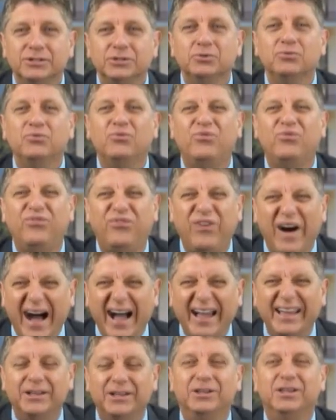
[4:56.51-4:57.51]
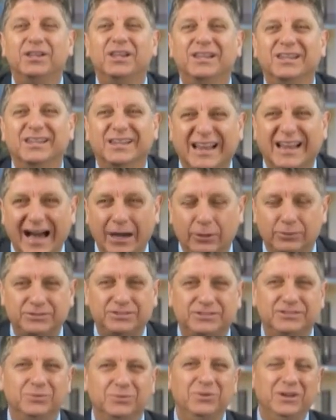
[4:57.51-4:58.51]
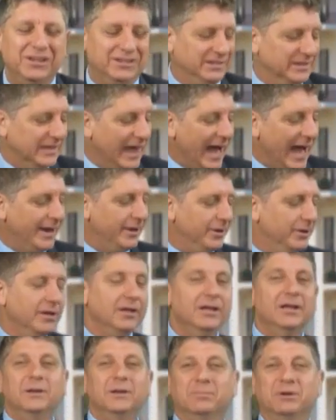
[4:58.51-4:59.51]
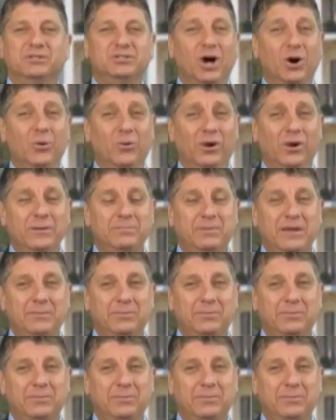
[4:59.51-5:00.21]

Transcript: What a liar. But don't worry,